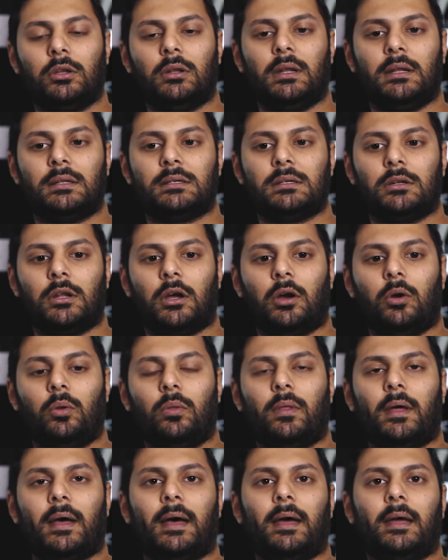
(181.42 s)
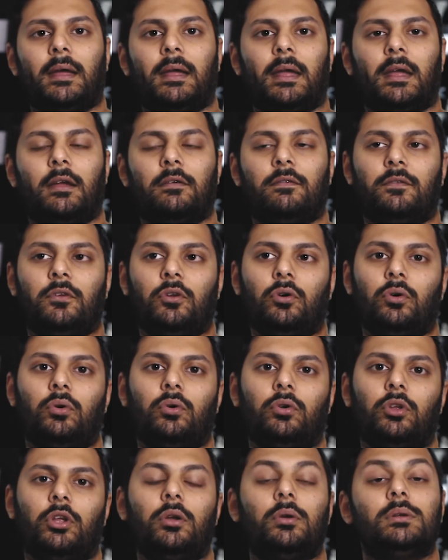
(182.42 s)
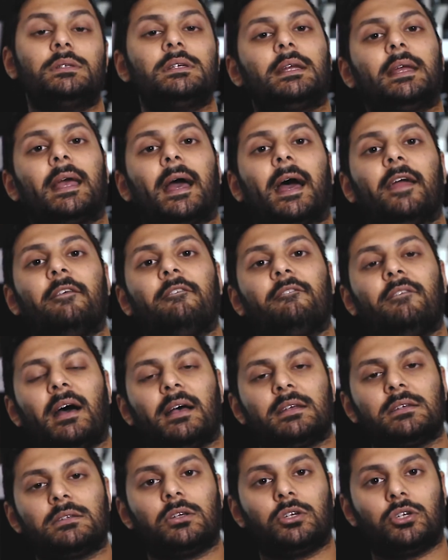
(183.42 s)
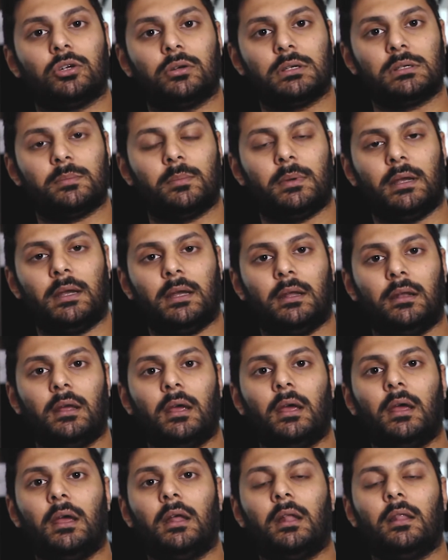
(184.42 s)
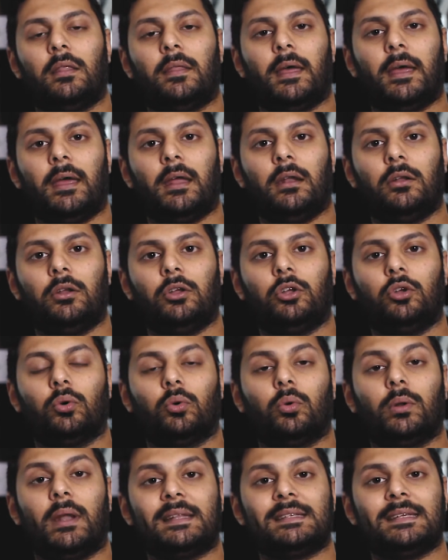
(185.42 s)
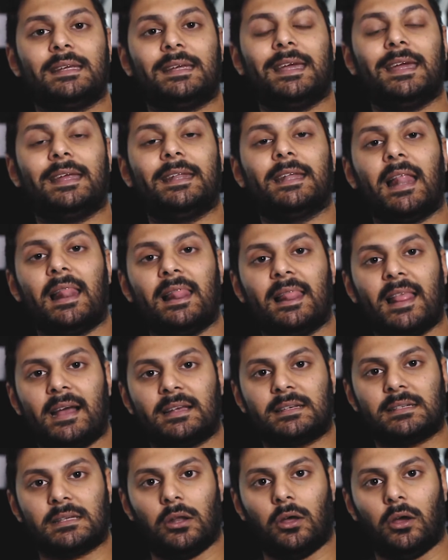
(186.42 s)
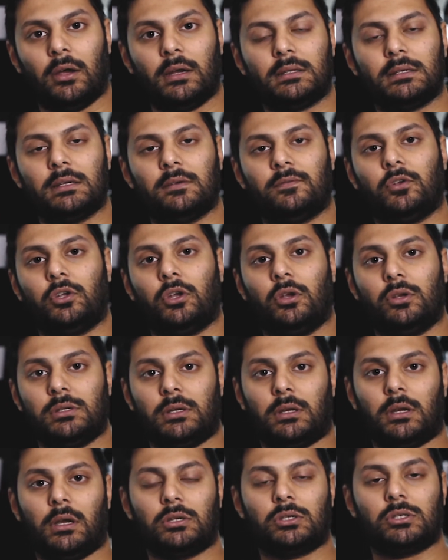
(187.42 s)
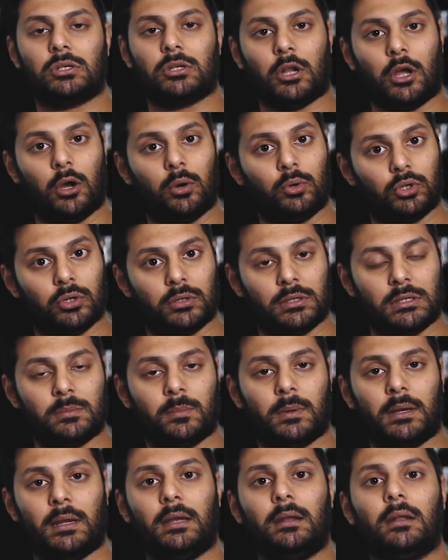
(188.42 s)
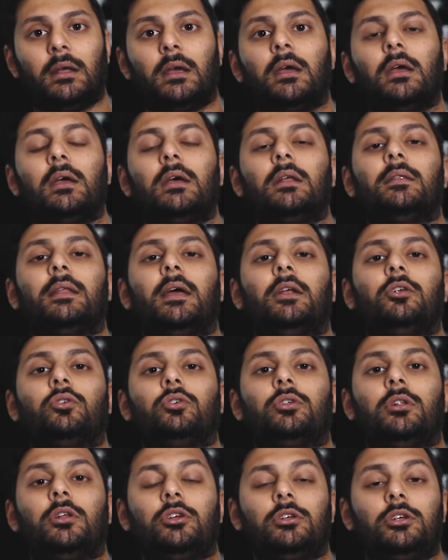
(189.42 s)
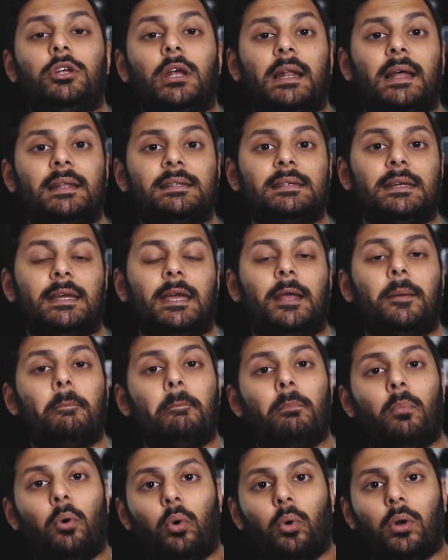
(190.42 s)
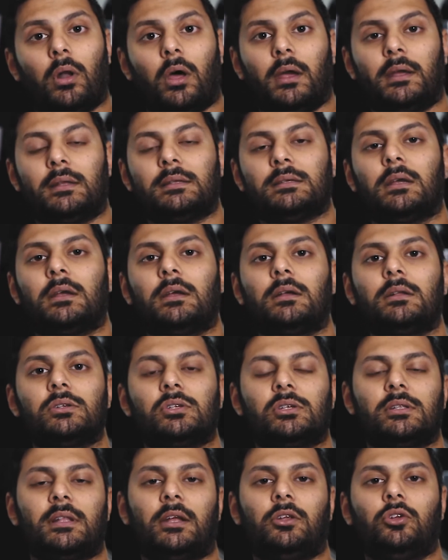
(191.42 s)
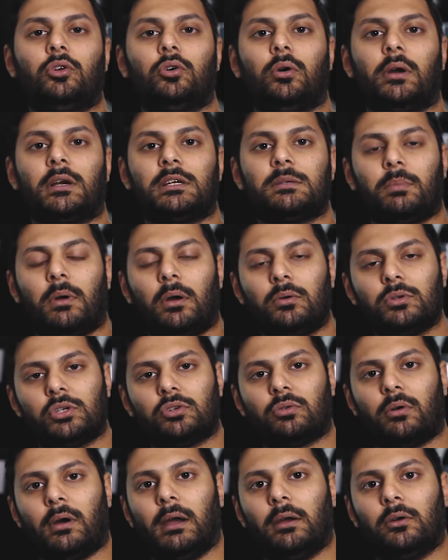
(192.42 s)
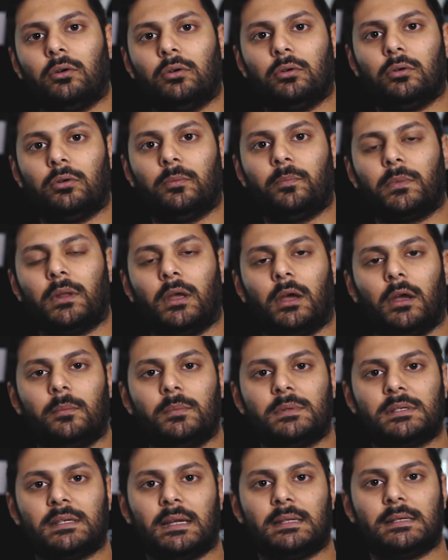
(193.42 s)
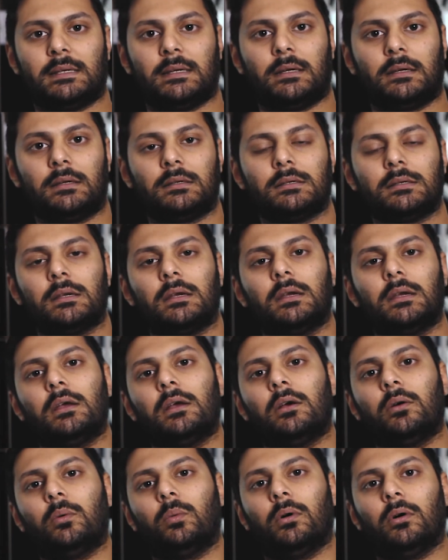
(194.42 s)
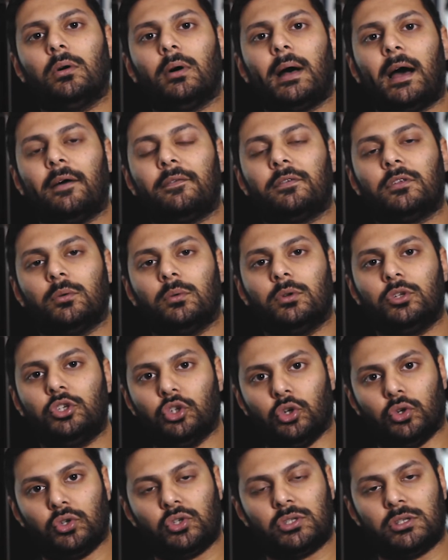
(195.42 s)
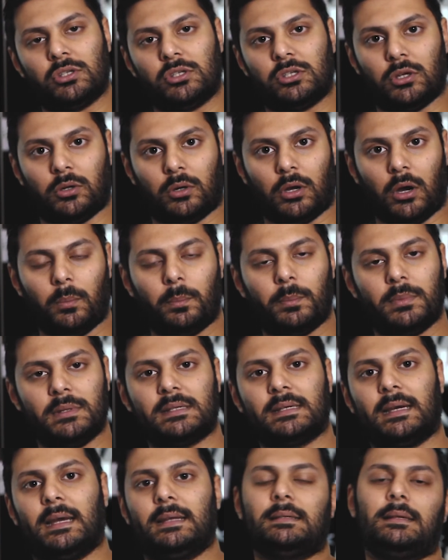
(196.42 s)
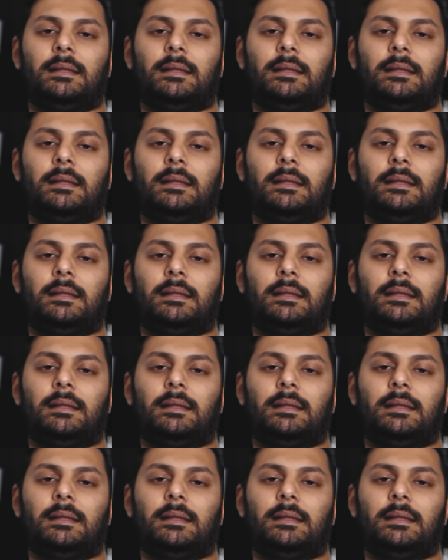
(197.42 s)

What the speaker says: need to know that if you're using a fast shutter speed, then you're letting in less light. If you're using a slow shutter speed, then you're letting in more light. So then your exposure triangle settings will have to adjust to compensate to